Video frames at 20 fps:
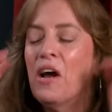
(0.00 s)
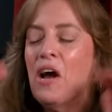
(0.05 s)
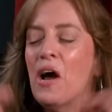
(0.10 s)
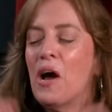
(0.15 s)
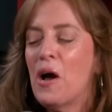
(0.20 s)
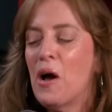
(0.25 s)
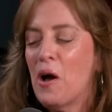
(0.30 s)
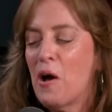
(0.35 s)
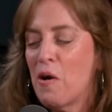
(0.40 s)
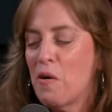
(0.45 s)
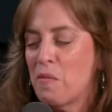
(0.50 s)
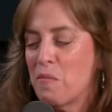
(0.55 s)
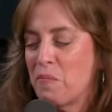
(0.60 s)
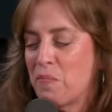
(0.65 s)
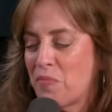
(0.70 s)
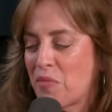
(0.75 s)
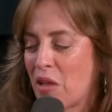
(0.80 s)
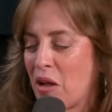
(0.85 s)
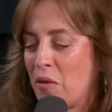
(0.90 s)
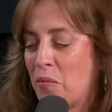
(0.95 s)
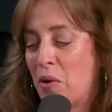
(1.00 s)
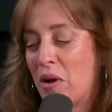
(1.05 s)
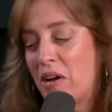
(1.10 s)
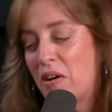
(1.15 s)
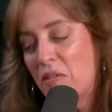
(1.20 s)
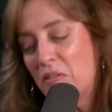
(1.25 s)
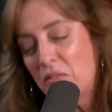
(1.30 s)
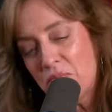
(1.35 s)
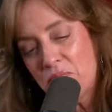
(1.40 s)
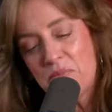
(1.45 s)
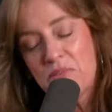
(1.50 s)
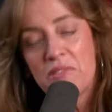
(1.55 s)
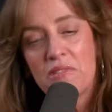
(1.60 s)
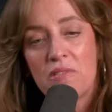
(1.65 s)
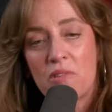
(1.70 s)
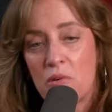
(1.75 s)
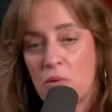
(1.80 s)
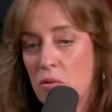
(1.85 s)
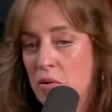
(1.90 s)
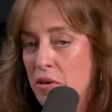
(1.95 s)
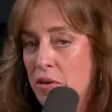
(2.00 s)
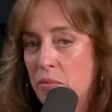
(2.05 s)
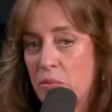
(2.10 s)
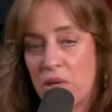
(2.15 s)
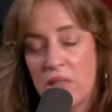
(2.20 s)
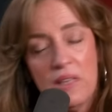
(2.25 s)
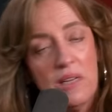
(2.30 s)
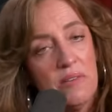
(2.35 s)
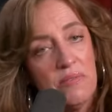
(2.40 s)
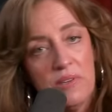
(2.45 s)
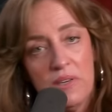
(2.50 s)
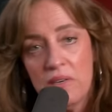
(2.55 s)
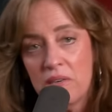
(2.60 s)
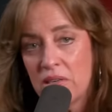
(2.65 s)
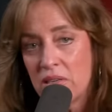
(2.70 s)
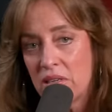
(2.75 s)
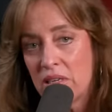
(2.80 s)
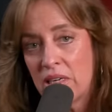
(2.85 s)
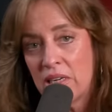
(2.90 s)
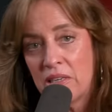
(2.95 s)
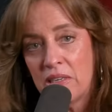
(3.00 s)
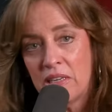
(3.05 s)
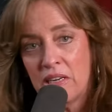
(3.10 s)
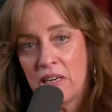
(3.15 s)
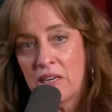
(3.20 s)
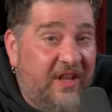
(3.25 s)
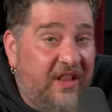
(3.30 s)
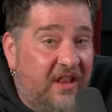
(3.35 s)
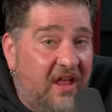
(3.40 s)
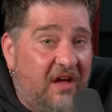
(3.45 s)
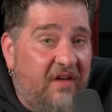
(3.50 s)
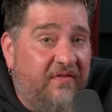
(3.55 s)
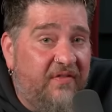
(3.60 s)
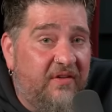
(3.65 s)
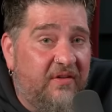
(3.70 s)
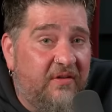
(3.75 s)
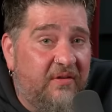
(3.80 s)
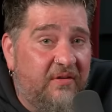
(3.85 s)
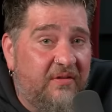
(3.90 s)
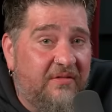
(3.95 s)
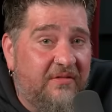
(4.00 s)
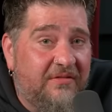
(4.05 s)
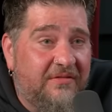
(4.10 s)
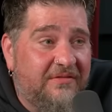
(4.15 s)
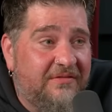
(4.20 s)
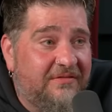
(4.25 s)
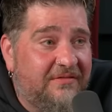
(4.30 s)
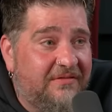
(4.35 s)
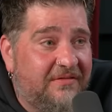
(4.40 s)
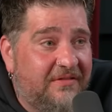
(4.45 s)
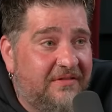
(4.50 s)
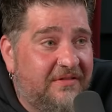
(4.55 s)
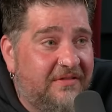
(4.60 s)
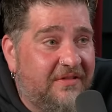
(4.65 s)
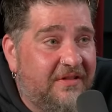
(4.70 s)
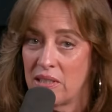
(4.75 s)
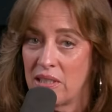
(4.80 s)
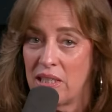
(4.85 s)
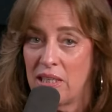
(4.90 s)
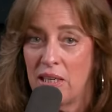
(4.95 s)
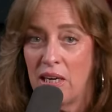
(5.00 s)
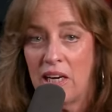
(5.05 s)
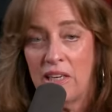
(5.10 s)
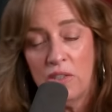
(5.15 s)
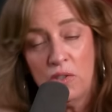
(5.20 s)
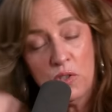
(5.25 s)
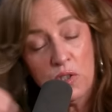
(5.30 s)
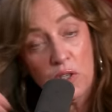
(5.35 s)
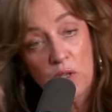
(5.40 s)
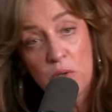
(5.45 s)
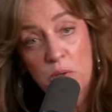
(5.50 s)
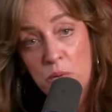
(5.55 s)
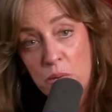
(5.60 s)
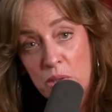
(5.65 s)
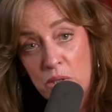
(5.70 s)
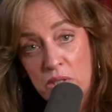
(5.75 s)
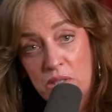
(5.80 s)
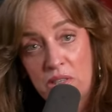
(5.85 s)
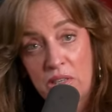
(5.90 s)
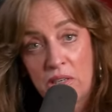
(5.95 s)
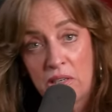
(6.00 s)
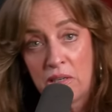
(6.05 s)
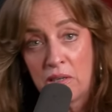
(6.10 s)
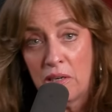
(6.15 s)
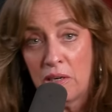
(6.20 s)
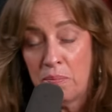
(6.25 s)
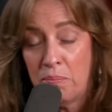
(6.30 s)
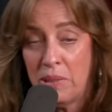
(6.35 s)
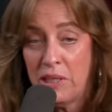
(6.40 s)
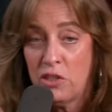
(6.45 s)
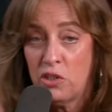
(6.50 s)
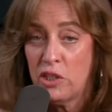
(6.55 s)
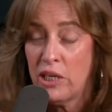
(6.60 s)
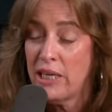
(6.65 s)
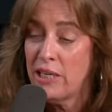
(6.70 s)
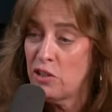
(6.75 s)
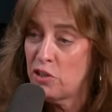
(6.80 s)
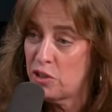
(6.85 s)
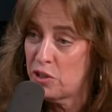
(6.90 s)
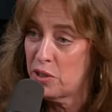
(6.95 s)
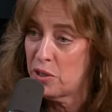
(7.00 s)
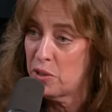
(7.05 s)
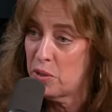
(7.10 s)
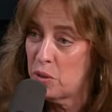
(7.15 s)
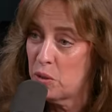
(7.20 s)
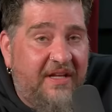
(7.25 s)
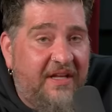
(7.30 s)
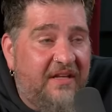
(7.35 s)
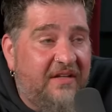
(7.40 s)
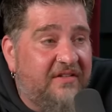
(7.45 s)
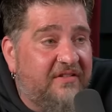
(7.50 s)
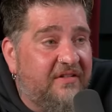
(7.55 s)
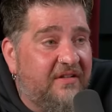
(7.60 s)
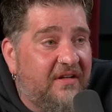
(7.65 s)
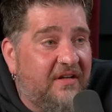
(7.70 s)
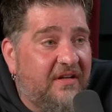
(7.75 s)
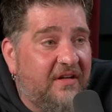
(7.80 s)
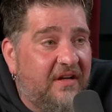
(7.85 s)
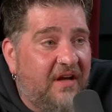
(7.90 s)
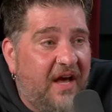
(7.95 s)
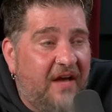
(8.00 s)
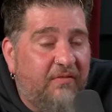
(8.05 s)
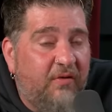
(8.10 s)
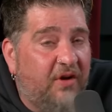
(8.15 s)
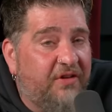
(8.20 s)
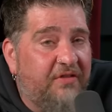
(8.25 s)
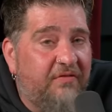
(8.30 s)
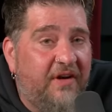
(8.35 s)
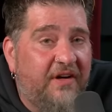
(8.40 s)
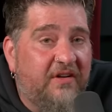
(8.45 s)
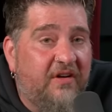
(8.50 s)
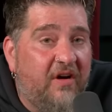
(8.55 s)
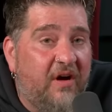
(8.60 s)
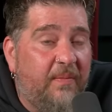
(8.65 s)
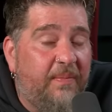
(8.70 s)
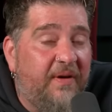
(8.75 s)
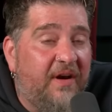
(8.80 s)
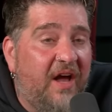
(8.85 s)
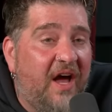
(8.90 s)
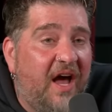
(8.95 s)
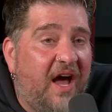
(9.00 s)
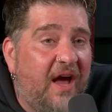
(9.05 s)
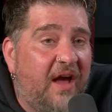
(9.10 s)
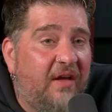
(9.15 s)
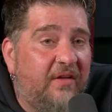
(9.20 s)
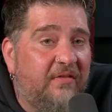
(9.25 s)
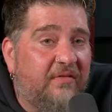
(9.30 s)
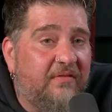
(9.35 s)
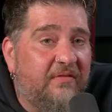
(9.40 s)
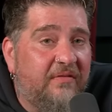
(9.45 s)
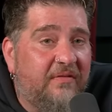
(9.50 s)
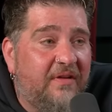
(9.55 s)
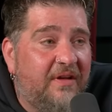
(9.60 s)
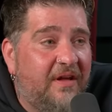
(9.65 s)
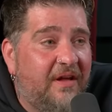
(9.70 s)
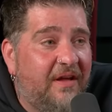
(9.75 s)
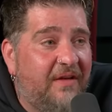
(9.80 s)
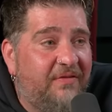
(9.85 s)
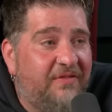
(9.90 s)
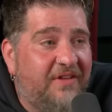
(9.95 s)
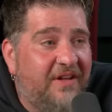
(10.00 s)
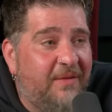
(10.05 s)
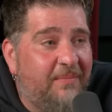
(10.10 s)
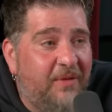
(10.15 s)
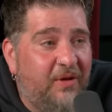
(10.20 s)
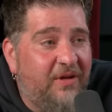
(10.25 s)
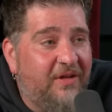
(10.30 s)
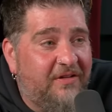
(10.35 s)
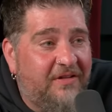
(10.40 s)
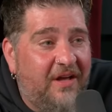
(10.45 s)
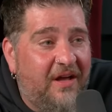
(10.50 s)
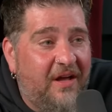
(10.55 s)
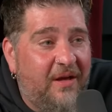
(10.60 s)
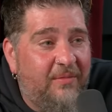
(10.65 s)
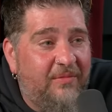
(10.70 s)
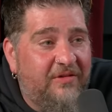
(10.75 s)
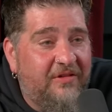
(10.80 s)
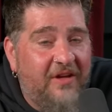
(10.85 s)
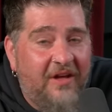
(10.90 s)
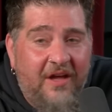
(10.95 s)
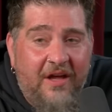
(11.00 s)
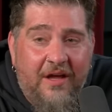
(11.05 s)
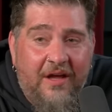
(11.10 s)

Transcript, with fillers: Um, well, Corey, we love you, and uh, we love you. Yeah, we'll see. You should go to a, a, a Big Jay show. Please, I'd walk the red carpet. I have said a million times.